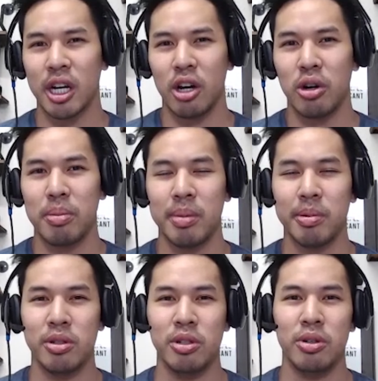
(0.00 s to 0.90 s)
other
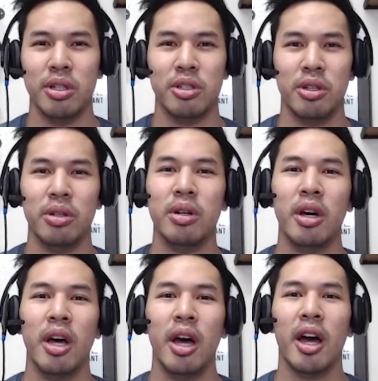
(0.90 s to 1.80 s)
people to do it too
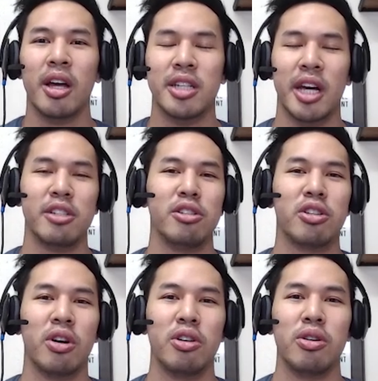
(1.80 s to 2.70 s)
because as you
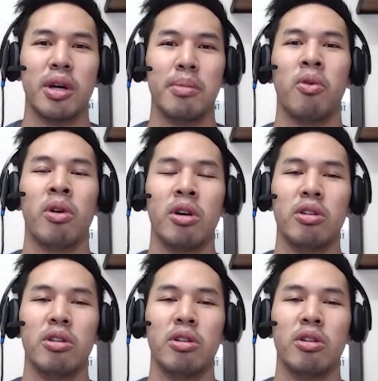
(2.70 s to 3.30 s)
start doing it more,